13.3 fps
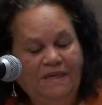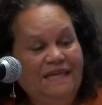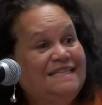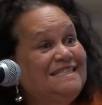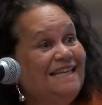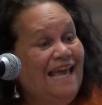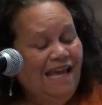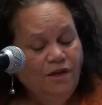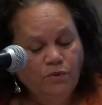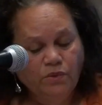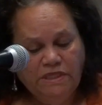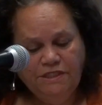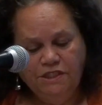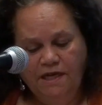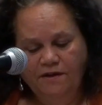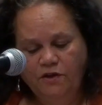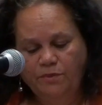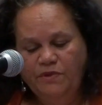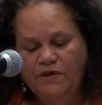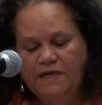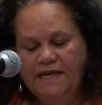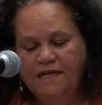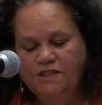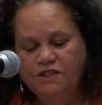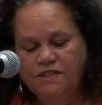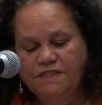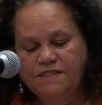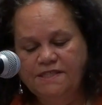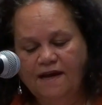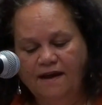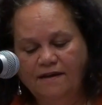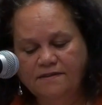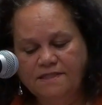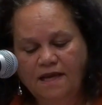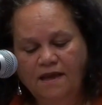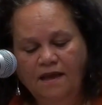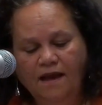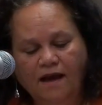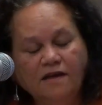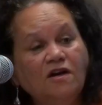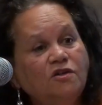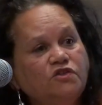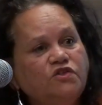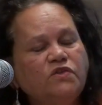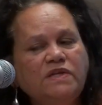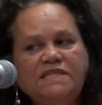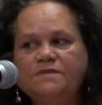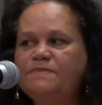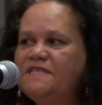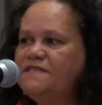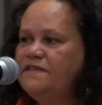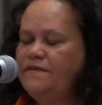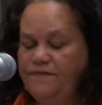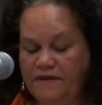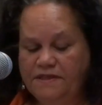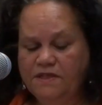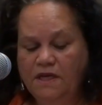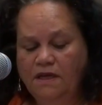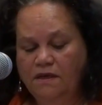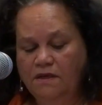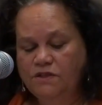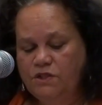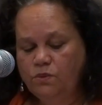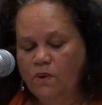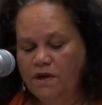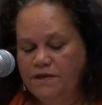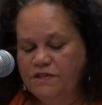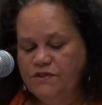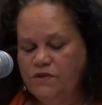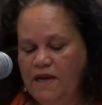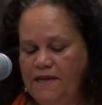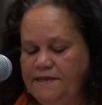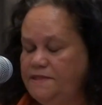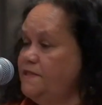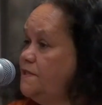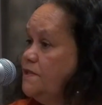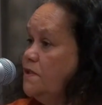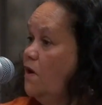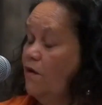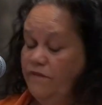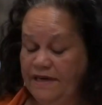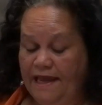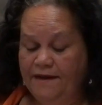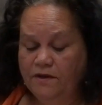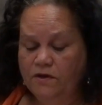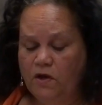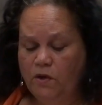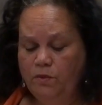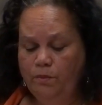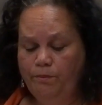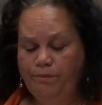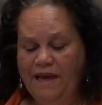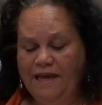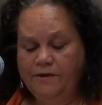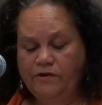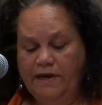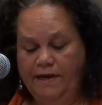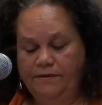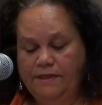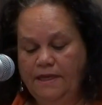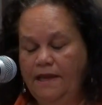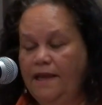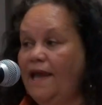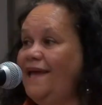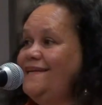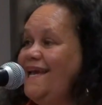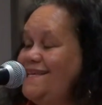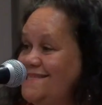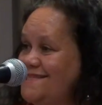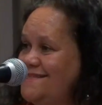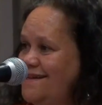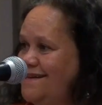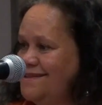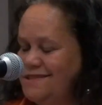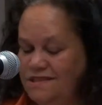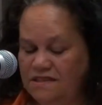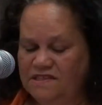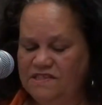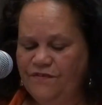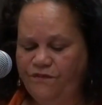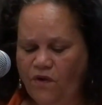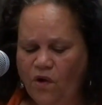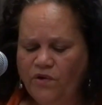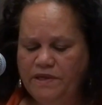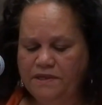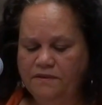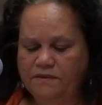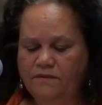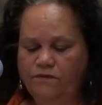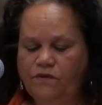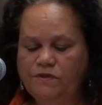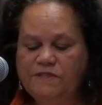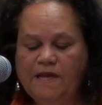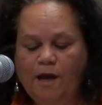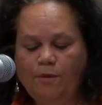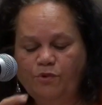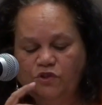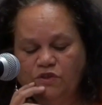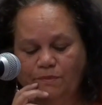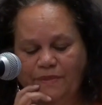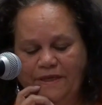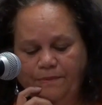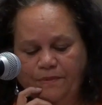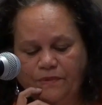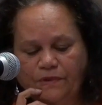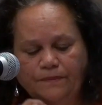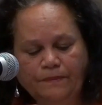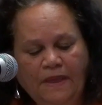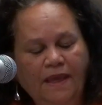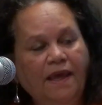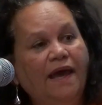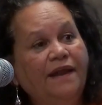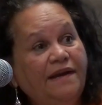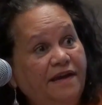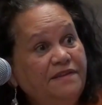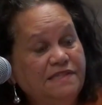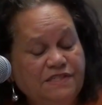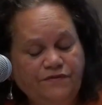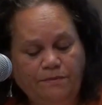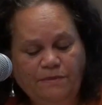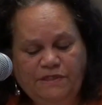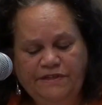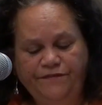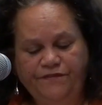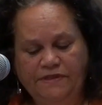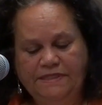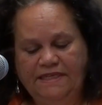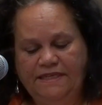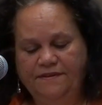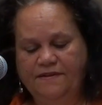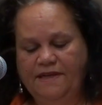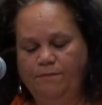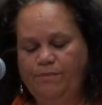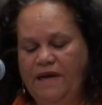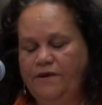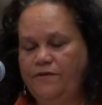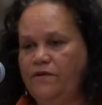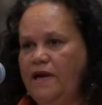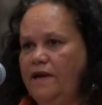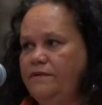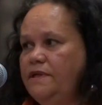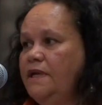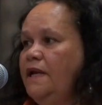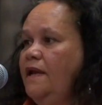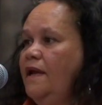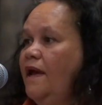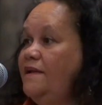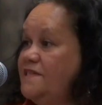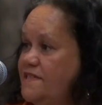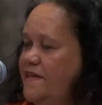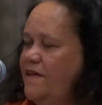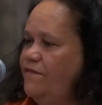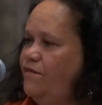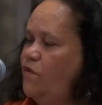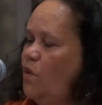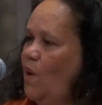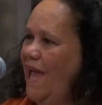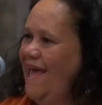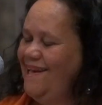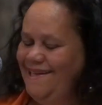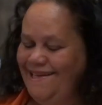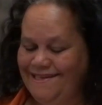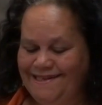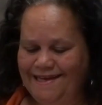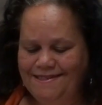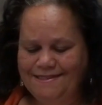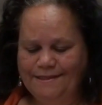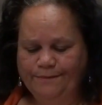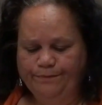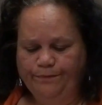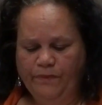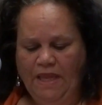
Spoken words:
its language and communication styles are culturally specific to white Australians of an Anglo background, and as such is foreign to Aboriginal people and others from a different ethnic background, and is therefore alienating.